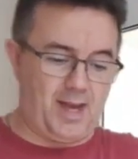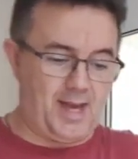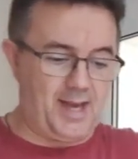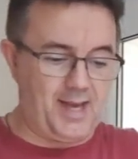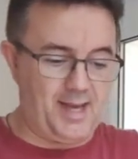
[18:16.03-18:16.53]

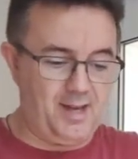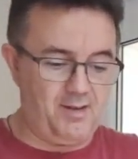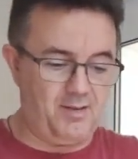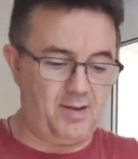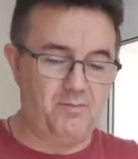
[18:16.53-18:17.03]

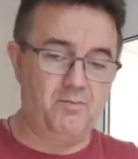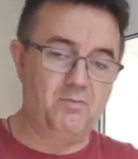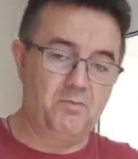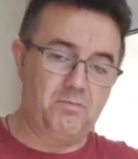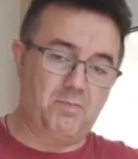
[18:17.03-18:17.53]
and
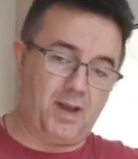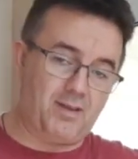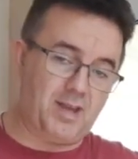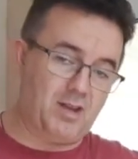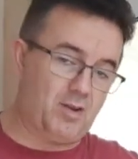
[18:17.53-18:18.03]

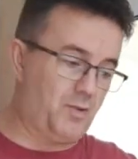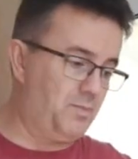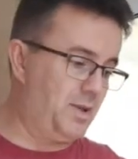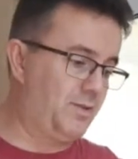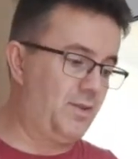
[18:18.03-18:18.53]
basically got as
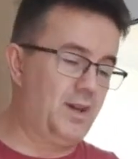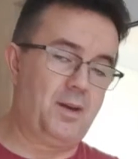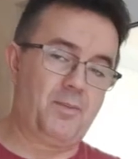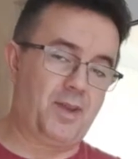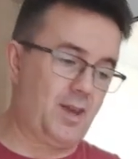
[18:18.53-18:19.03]
much of the
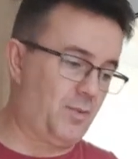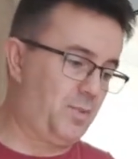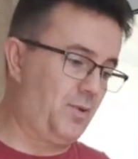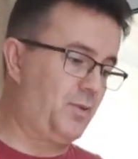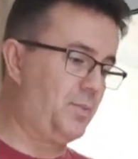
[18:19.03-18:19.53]
lumps out as
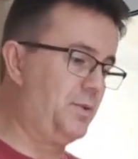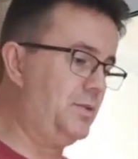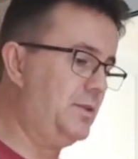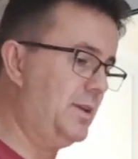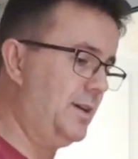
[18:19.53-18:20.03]

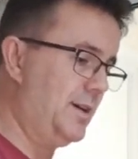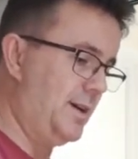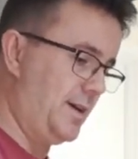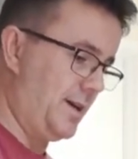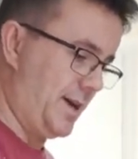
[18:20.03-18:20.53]
possible,
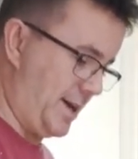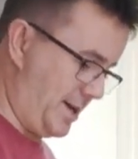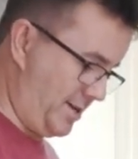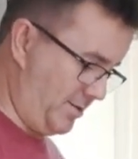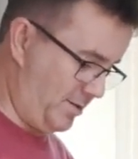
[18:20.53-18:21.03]

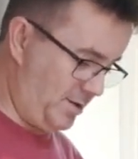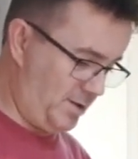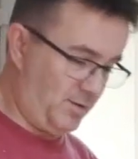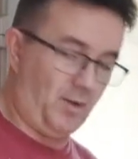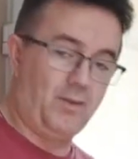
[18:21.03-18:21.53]
and
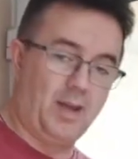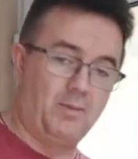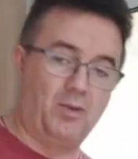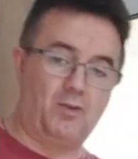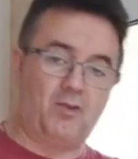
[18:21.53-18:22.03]
just kept
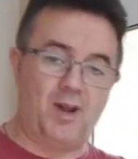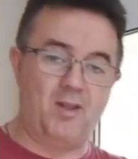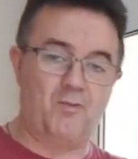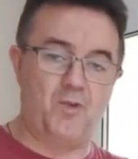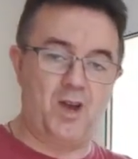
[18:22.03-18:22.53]
on
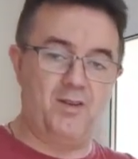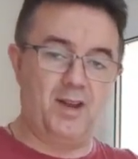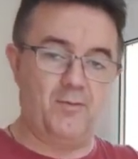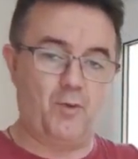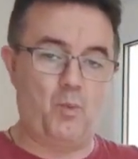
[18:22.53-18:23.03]
transferring
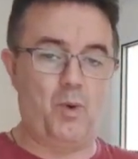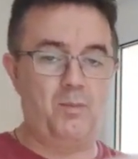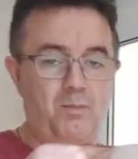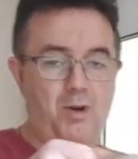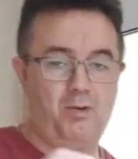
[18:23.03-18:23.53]
it from
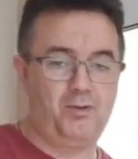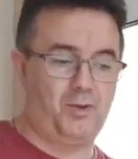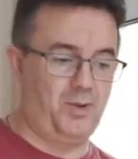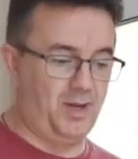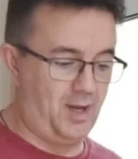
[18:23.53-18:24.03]
one bowl
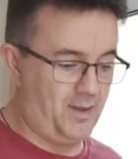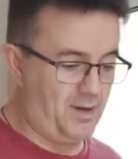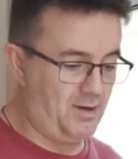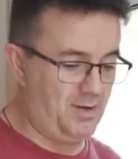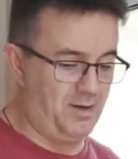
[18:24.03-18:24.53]
to
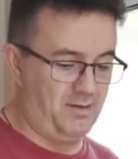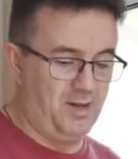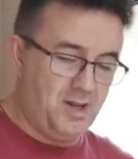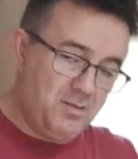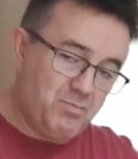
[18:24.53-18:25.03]
another and
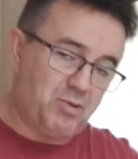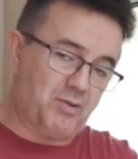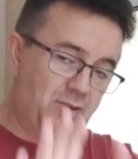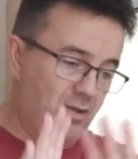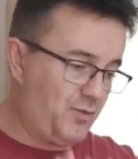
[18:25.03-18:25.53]

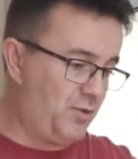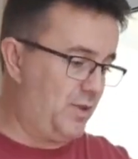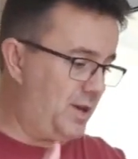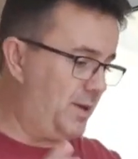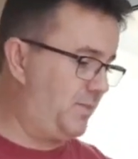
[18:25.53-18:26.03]
pushing through the
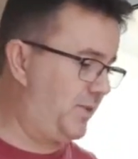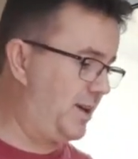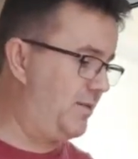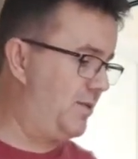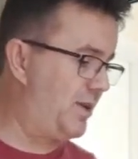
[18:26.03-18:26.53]
lumps and
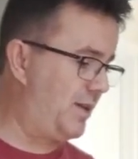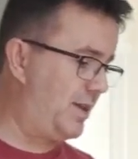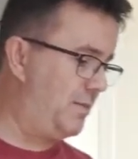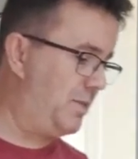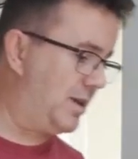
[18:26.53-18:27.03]
everything like
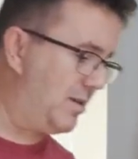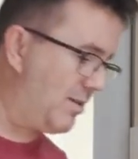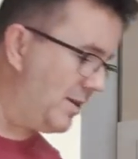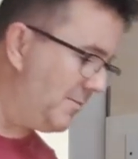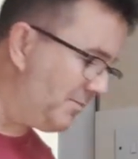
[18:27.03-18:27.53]
that, because
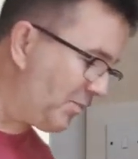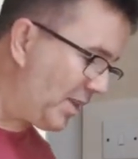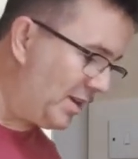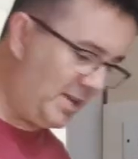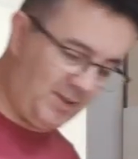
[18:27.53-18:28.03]

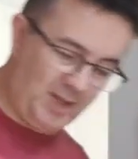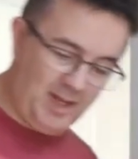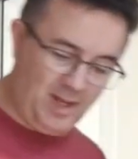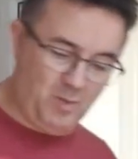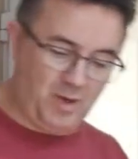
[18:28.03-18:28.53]
you're
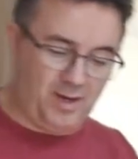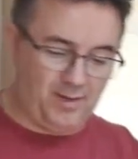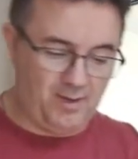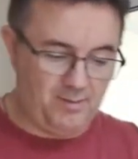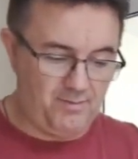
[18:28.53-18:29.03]
dealing
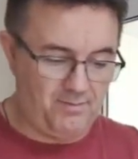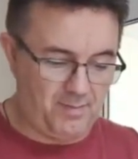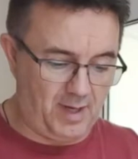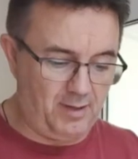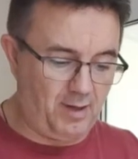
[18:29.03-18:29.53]
with
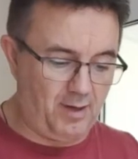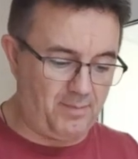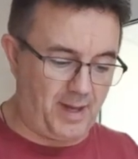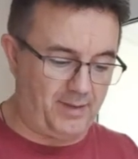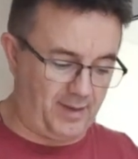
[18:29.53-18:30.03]
a lot of
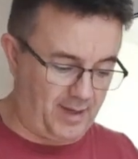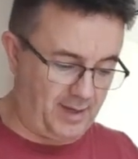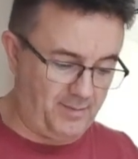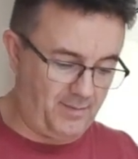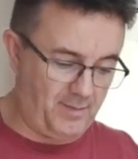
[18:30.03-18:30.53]
batter here.